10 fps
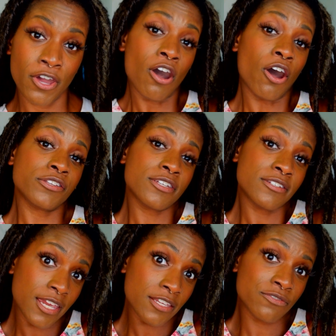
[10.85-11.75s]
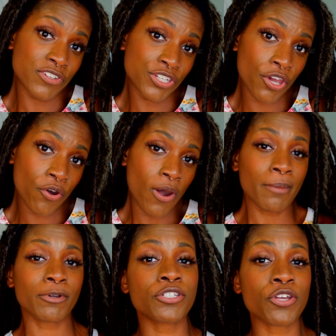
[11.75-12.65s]
On today's video, I'm
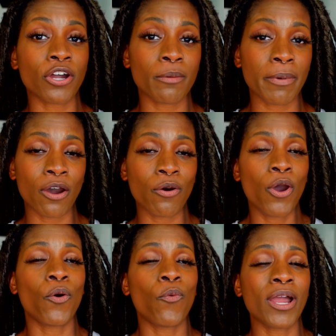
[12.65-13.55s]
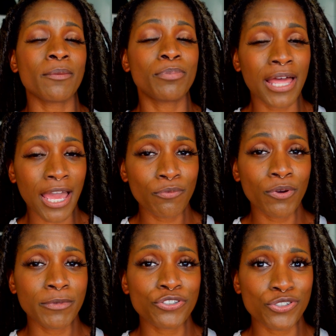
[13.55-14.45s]
going to talk about why Black
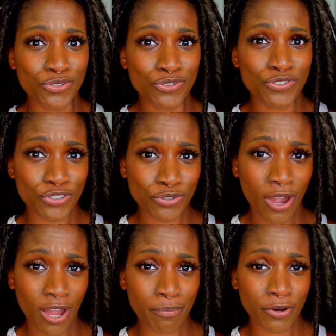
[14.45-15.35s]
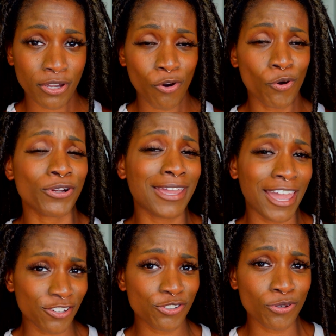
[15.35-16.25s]
women choose to do opera or
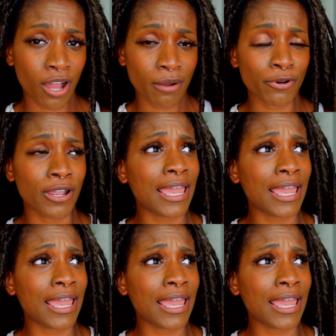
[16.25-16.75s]
can do opera,